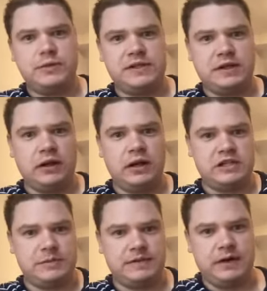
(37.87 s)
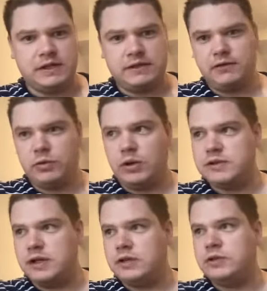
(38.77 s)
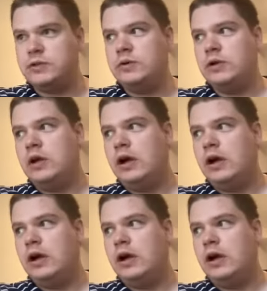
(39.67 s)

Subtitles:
He's unlikely to be fighting for a world title.